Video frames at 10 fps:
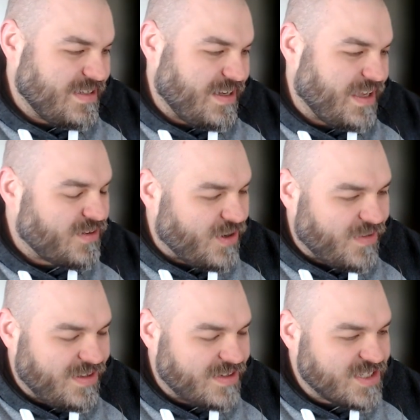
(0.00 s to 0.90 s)
I don't
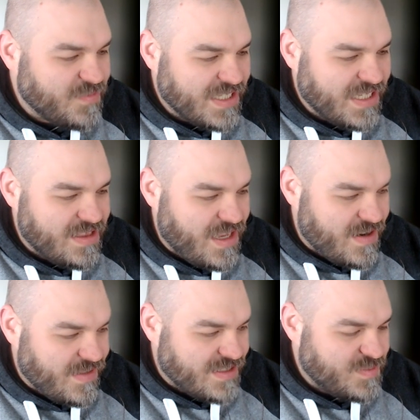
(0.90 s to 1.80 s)
know. There's something in
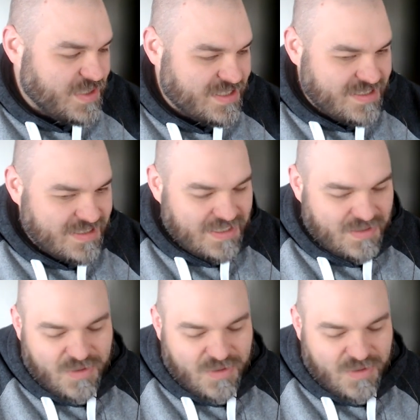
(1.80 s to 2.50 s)
there that speaks to think